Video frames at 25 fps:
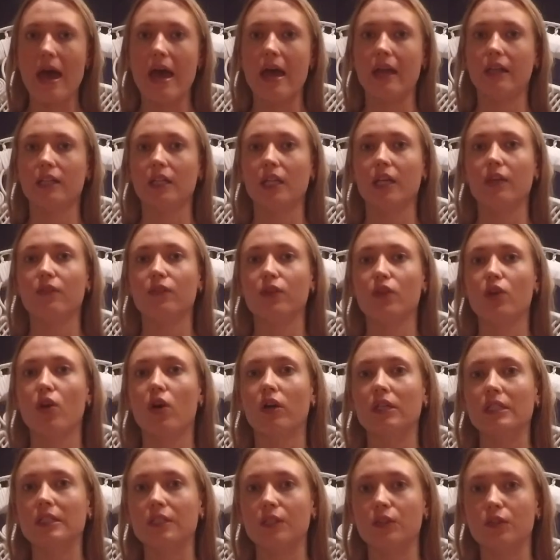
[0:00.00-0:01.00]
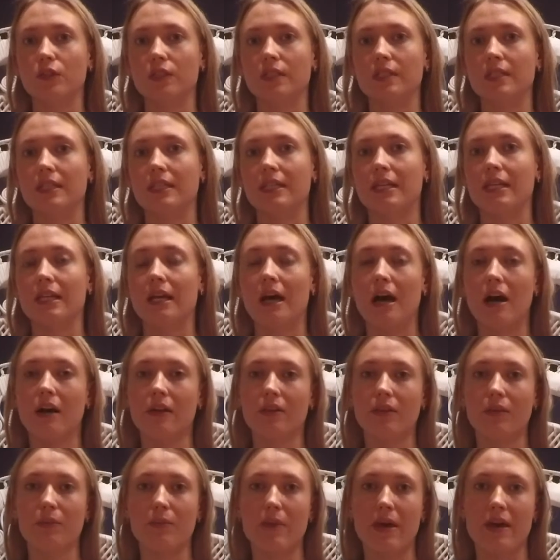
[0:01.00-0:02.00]
And if you're interested in
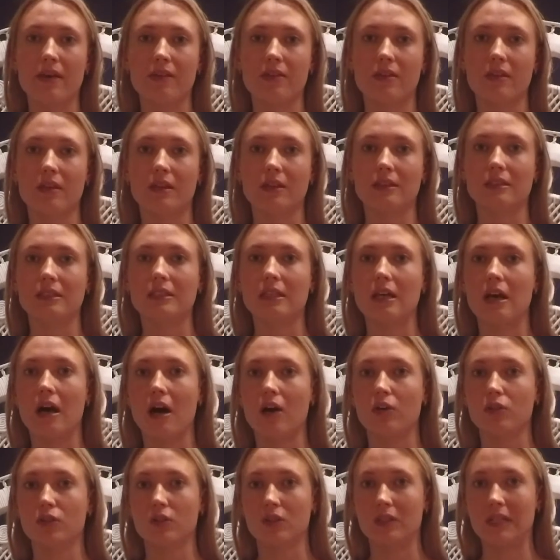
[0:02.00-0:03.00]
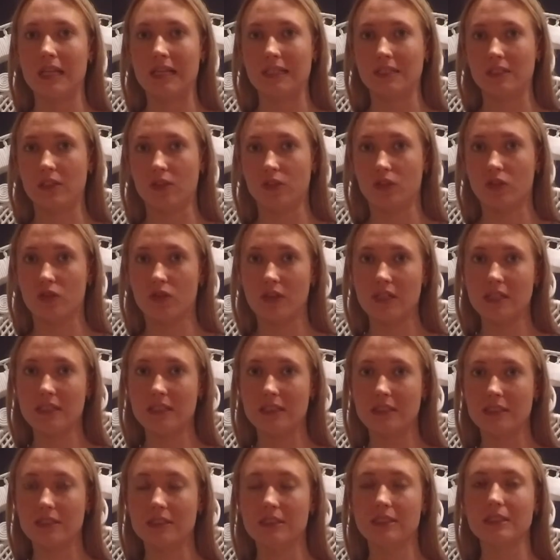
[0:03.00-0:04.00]
other methods how to cleanse your
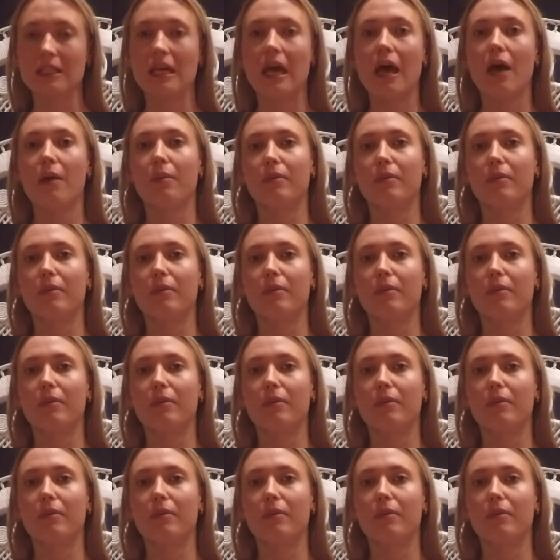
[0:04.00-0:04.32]
crystals,